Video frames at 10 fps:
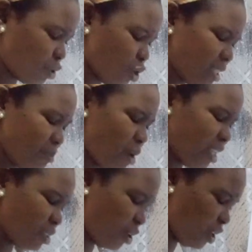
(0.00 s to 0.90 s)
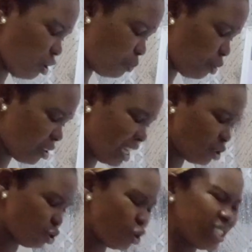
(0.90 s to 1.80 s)
shows the monitoring of
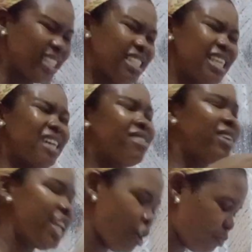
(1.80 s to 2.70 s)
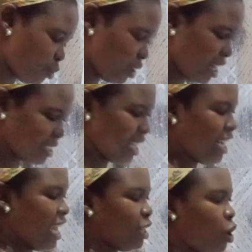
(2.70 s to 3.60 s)
progress, shows the degree of progress
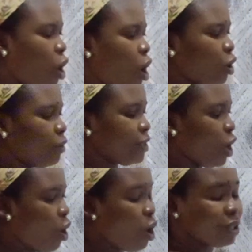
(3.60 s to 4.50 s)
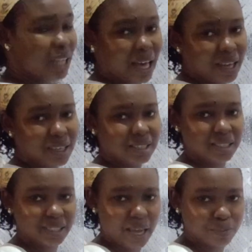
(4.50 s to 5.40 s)
in all of the other
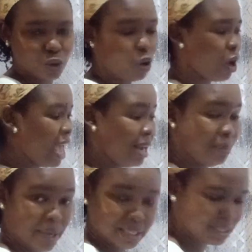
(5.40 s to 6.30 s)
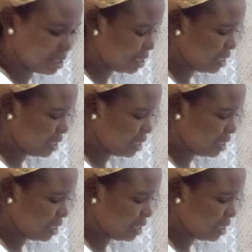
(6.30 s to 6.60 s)
steps or elements.